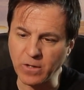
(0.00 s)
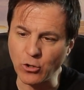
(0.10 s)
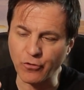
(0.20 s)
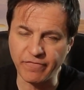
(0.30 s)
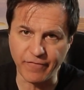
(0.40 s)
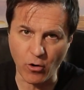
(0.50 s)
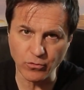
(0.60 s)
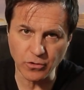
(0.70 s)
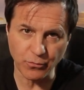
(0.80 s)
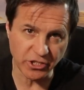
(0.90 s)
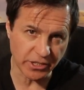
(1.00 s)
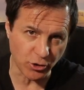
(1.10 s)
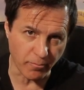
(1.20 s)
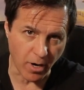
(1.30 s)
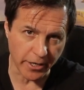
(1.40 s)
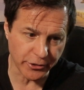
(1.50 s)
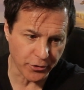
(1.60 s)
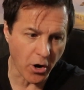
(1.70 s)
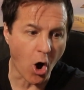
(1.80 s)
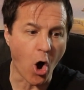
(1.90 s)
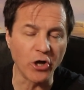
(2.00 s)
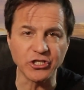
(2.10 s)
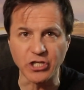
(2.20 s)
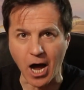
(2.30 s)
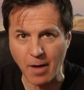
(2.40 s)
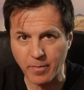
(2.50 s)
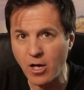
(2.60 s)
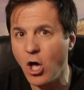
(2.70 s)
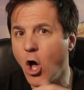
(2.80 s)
your phone, which is your monitor, on top